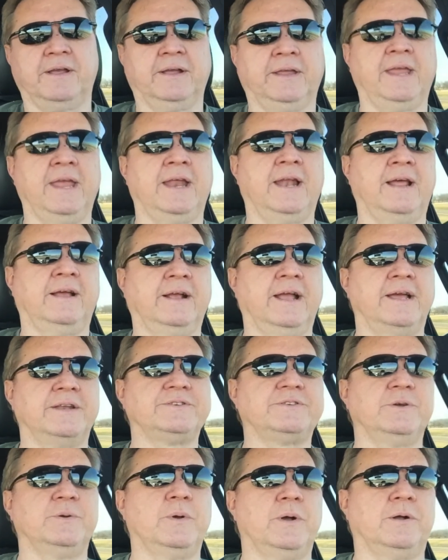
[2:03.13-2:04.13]
Again, I
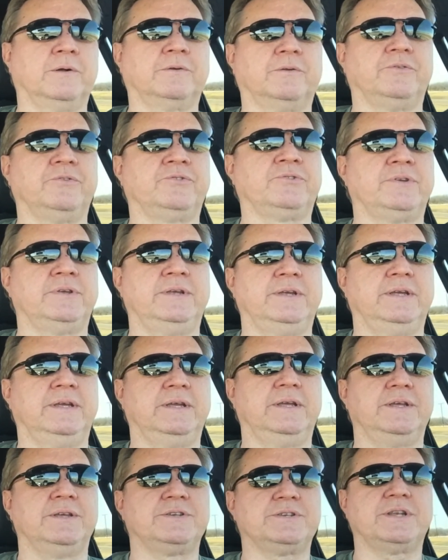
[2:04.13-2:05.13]
got two uncles
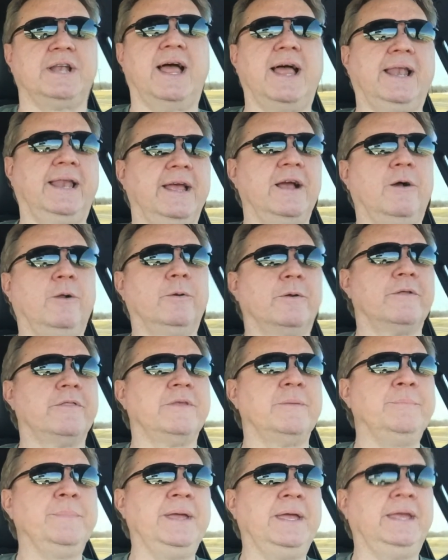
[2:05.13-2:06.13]
slightly older
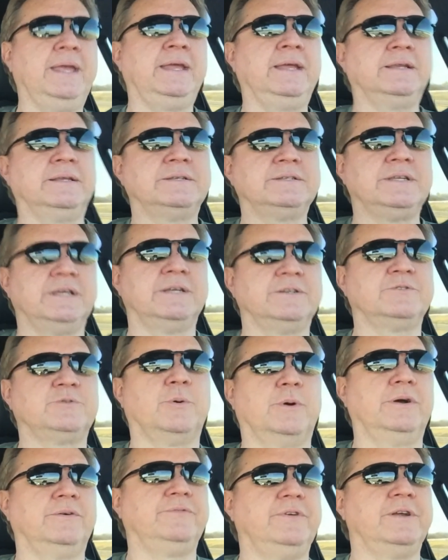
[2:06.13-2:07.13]
than me, 10,
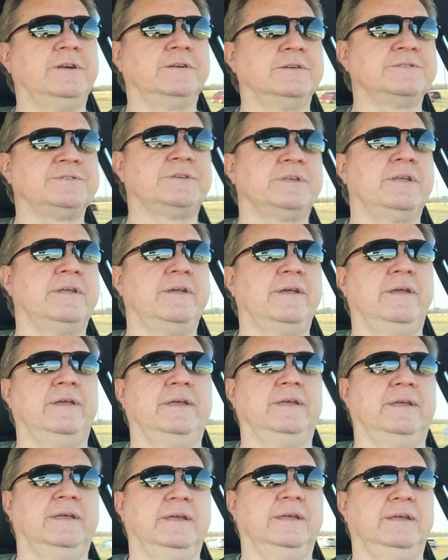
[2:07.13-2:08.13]
12 years.
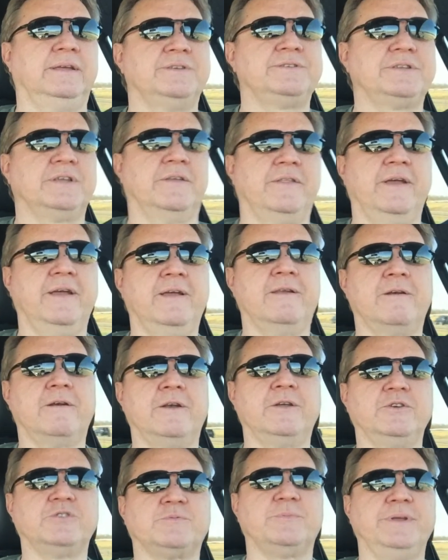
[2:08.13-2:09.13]
So they
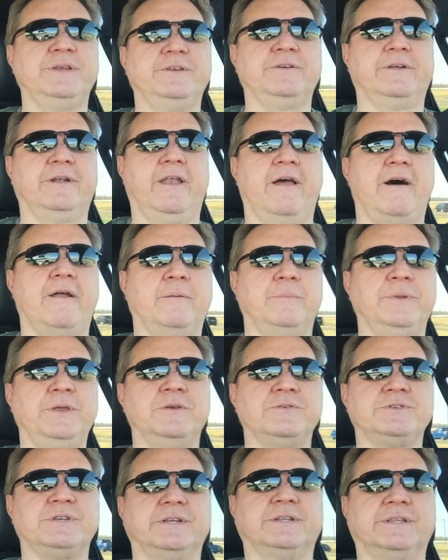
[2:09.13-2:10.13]
introduced me to a lot of
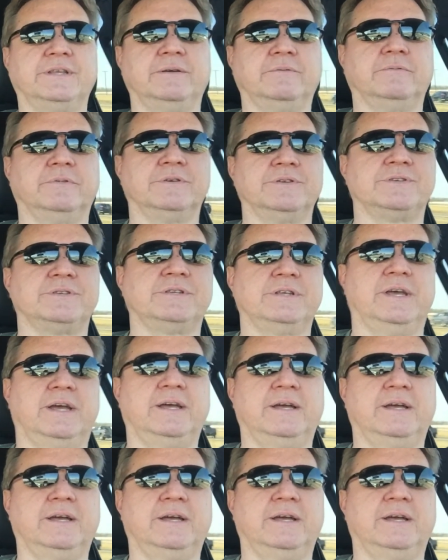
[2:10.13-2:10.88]
music that was